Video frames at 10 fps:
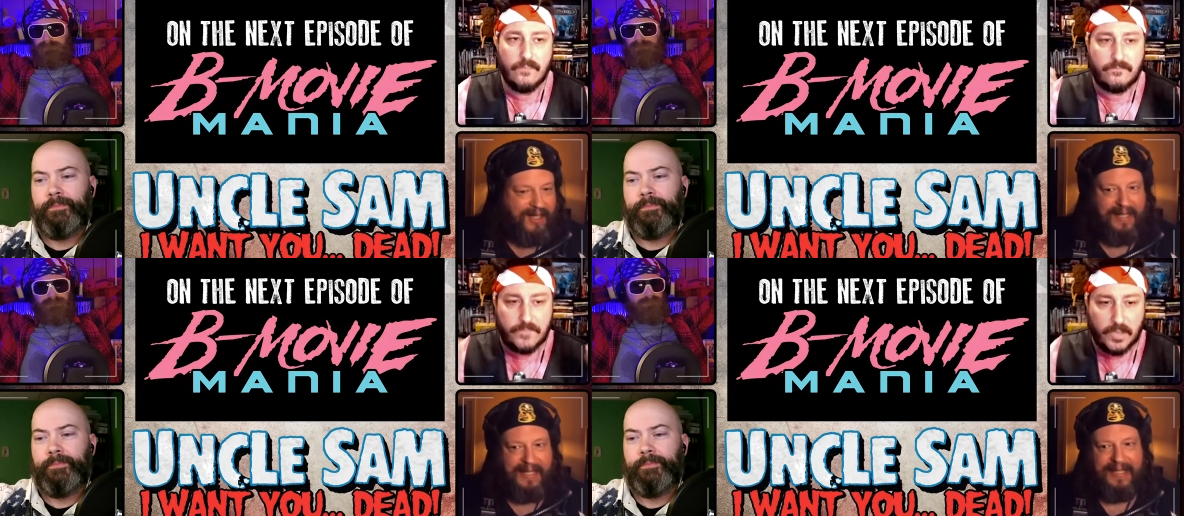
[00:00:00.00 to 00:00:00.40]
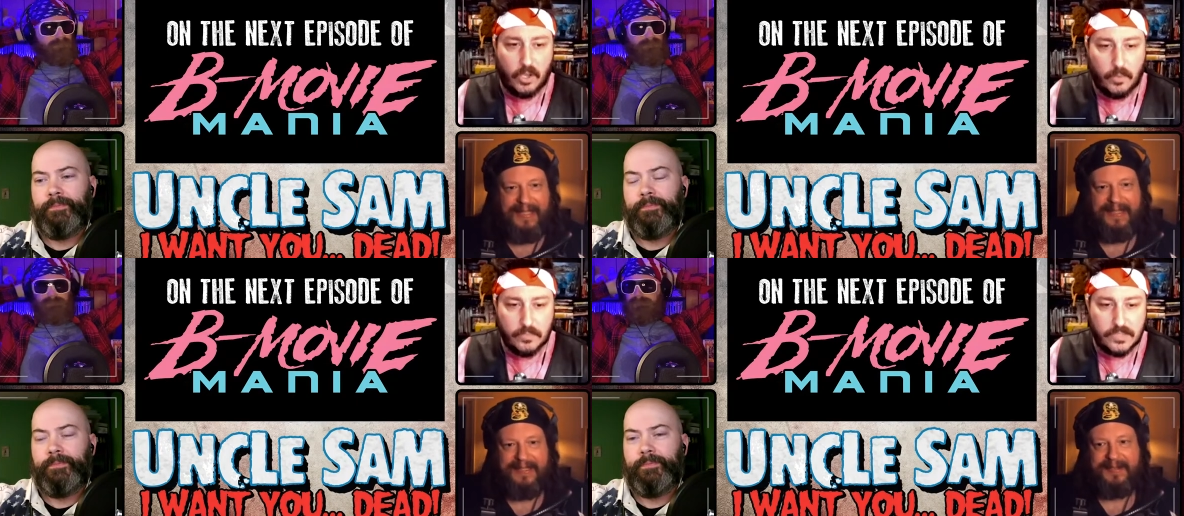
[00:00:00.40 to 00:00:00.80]

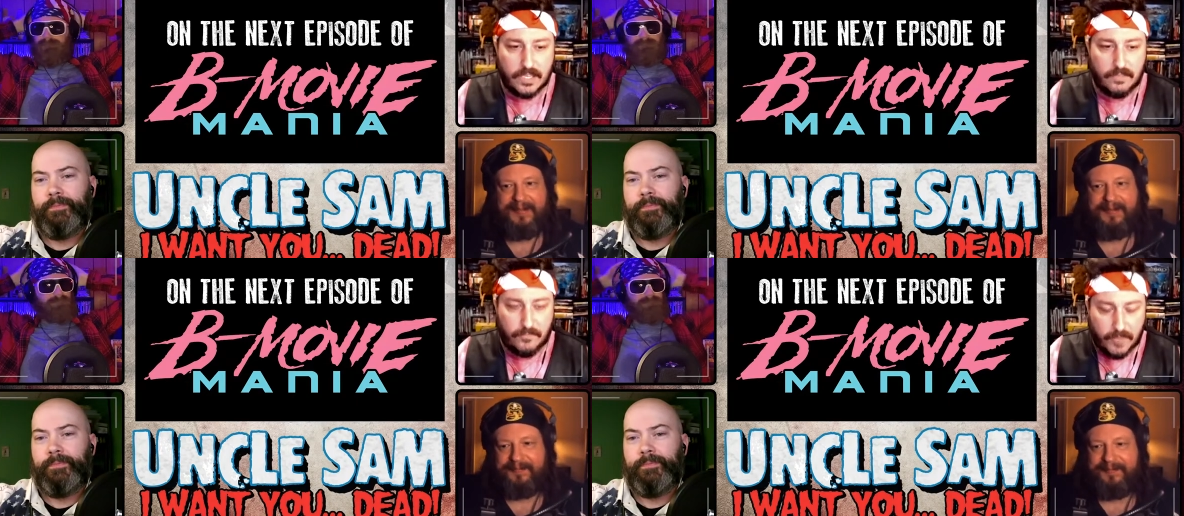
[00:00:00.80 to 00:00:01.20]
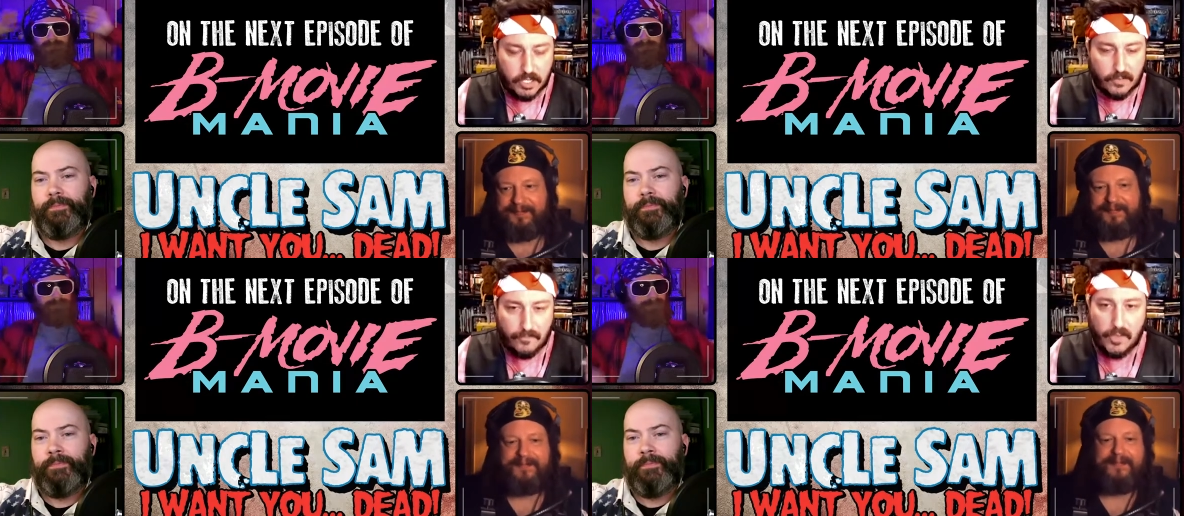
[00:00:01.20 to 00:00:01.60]
Speaker 1: films and
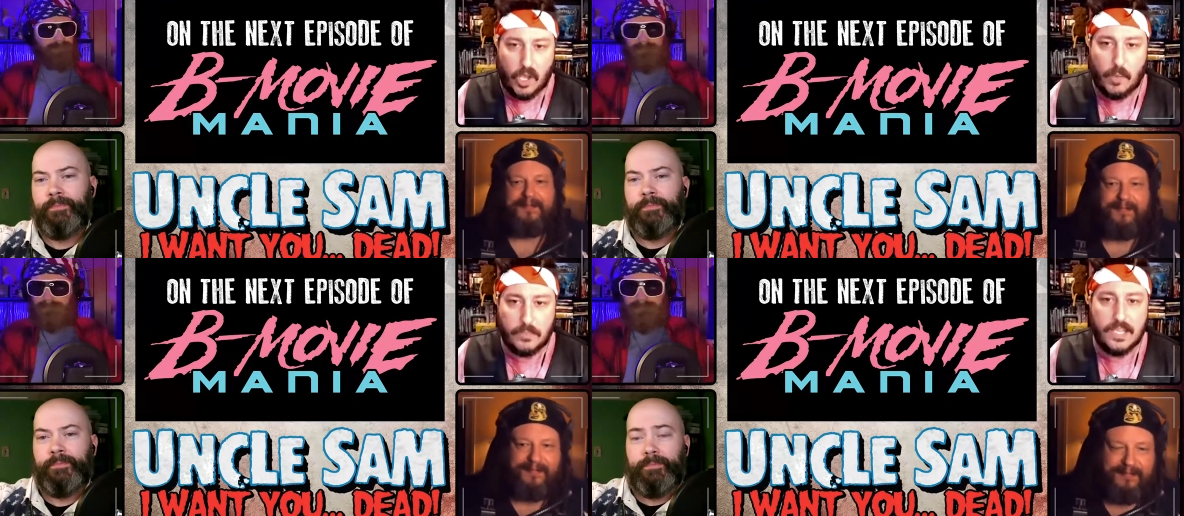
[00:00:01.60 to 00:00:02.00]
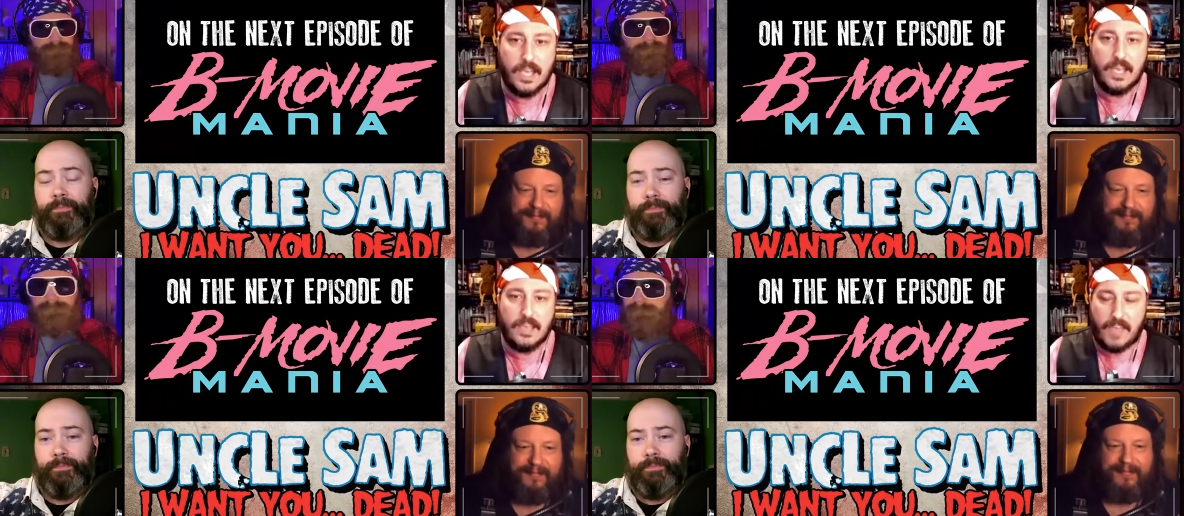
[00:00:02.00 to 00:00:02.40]
feature films
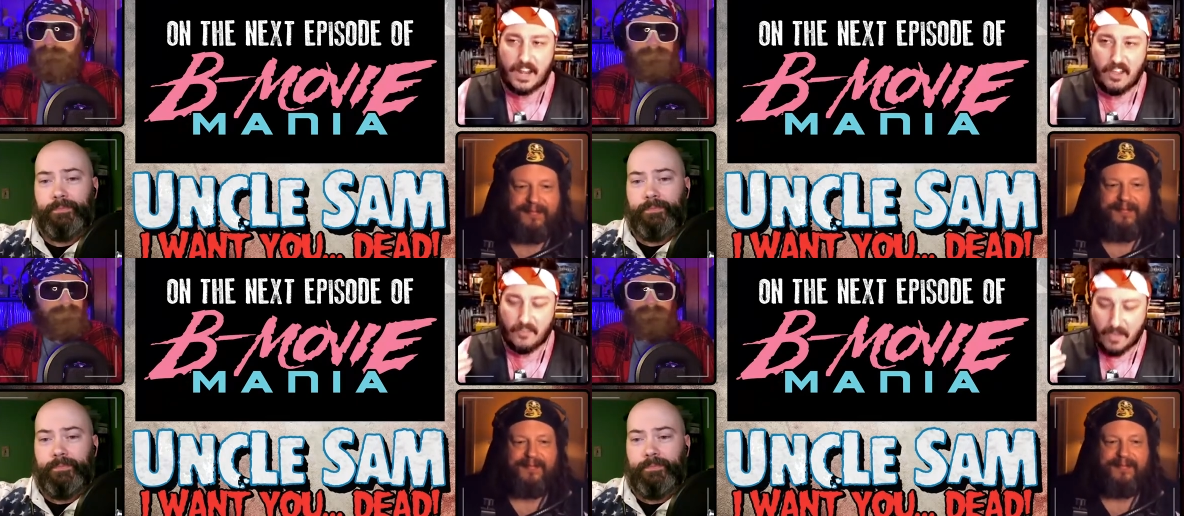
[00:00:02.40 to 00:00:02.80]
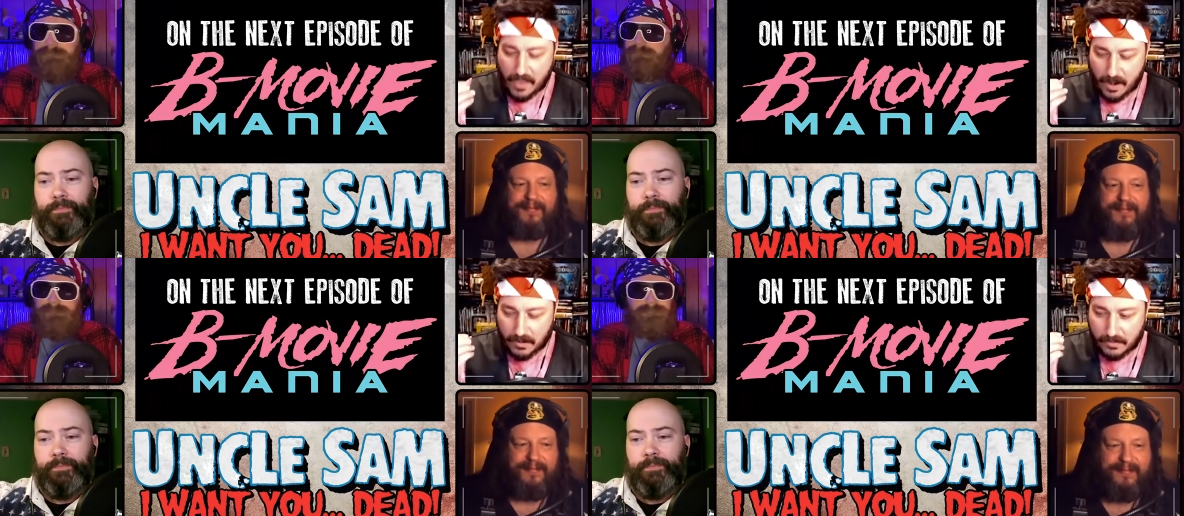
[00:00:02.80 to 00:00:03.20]
that have,
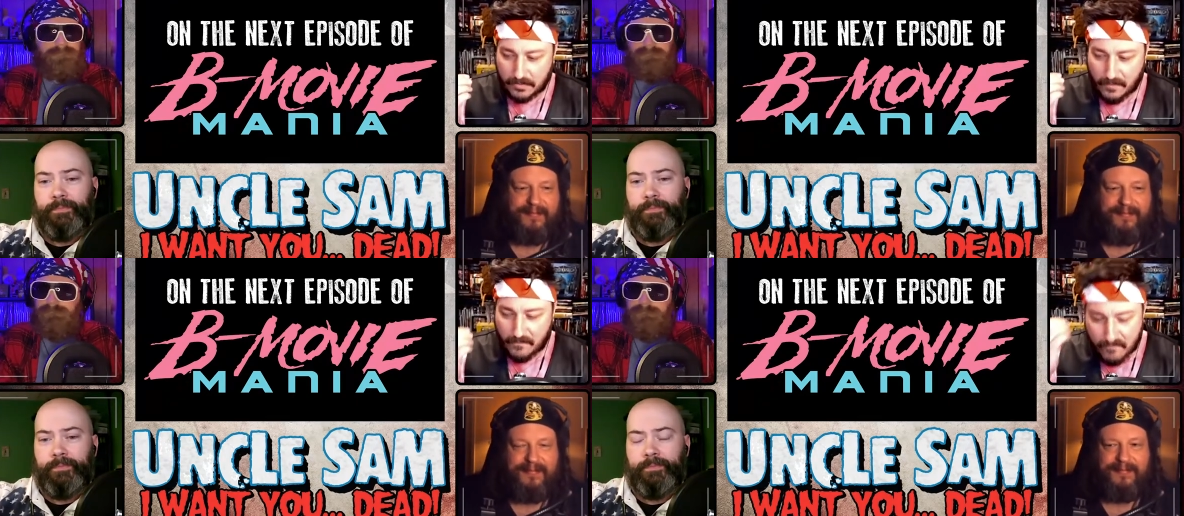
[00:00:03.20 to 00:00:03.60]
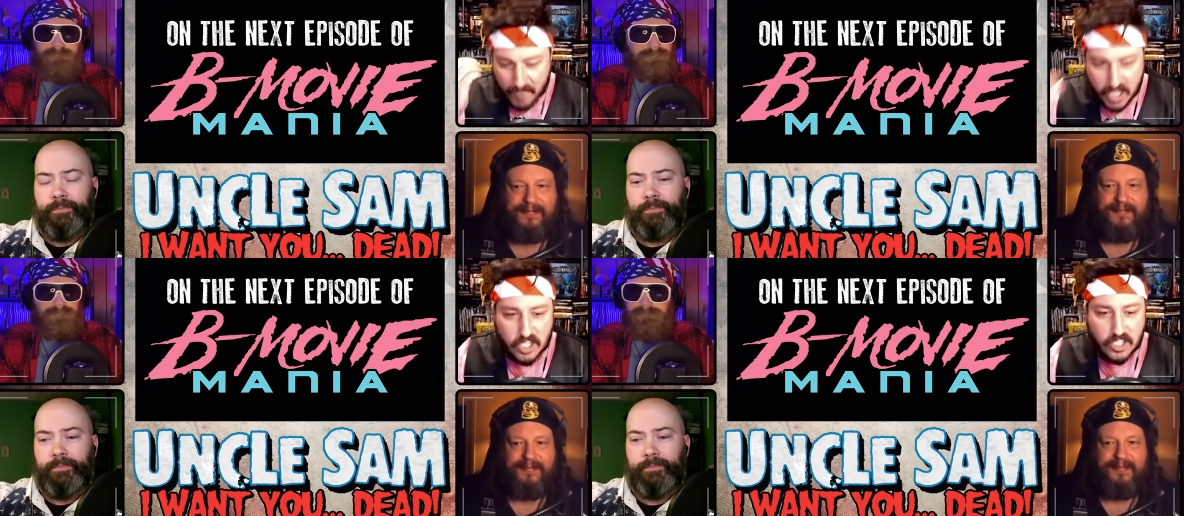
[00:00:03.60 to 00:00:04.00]
that are the
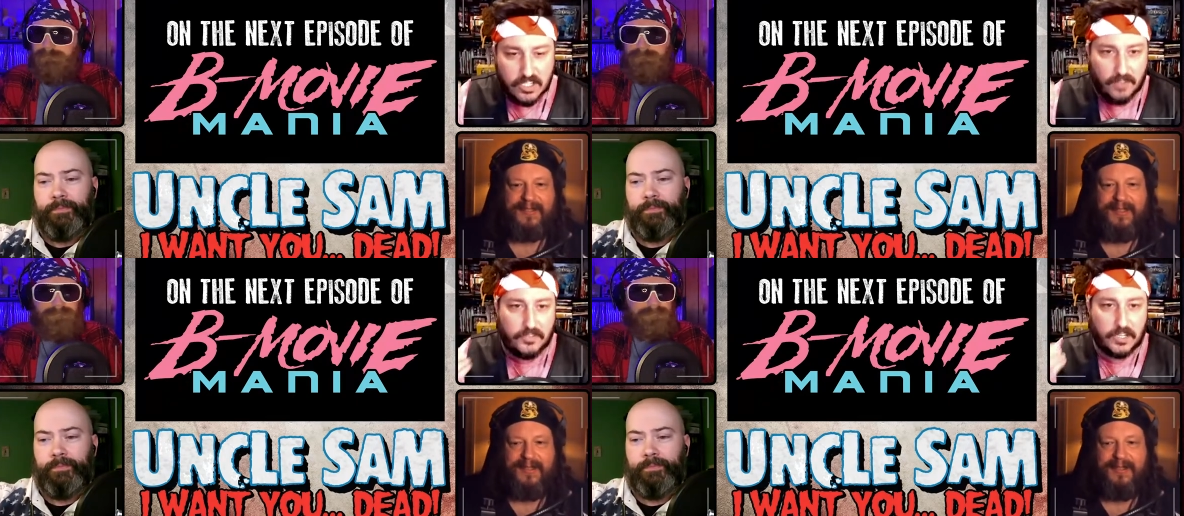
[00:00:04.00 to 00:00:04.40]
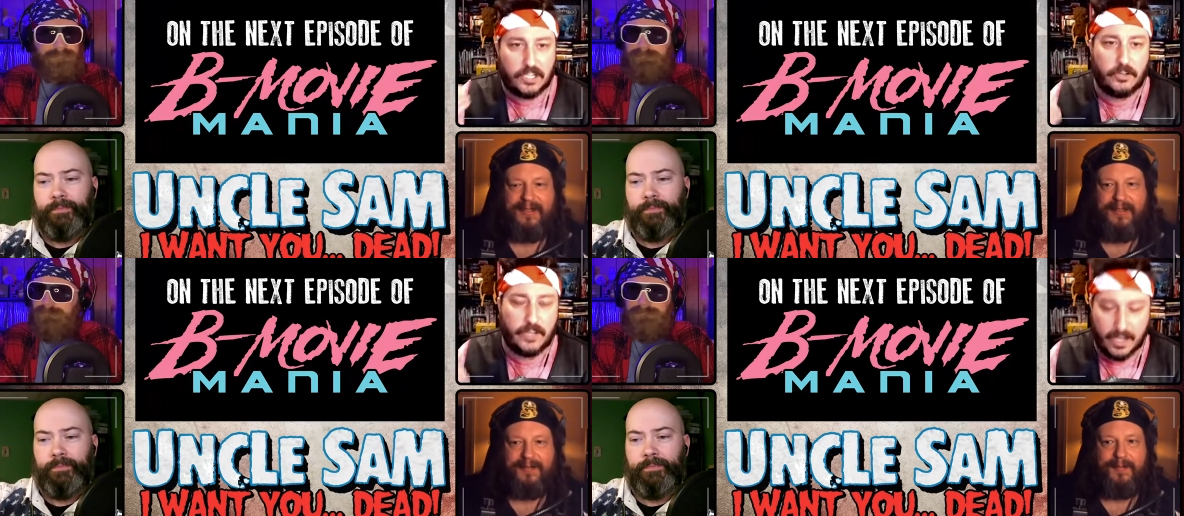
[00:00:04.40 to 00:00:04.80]
visions of their
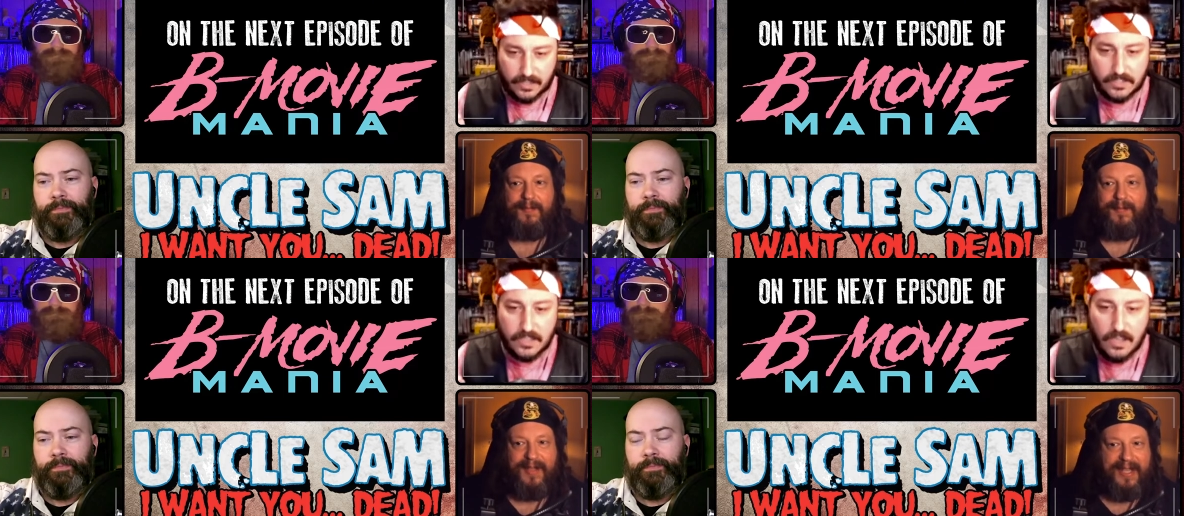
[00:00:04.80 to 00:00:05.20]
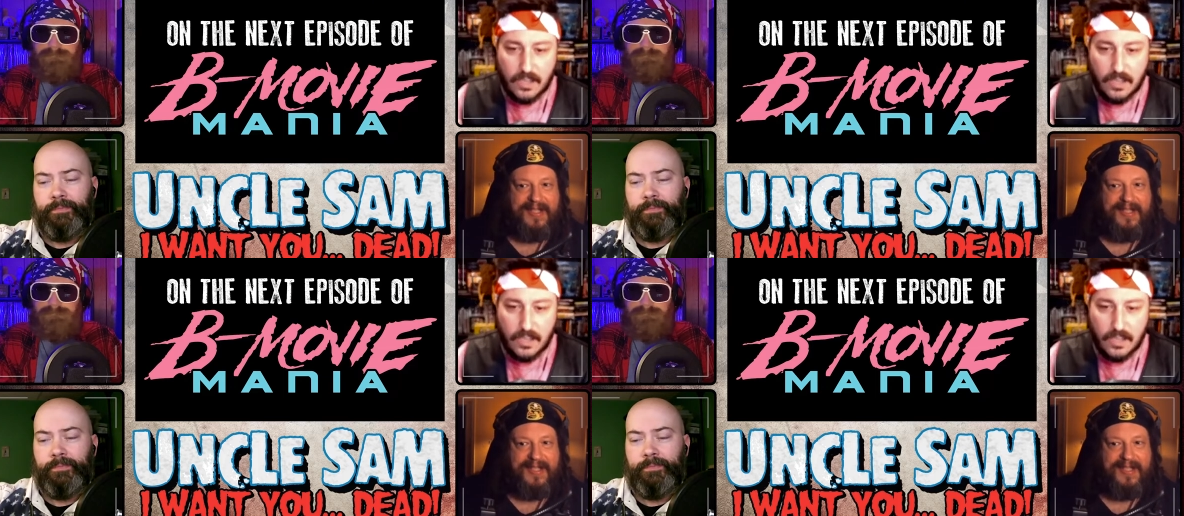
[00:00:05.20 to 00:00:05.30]
creators.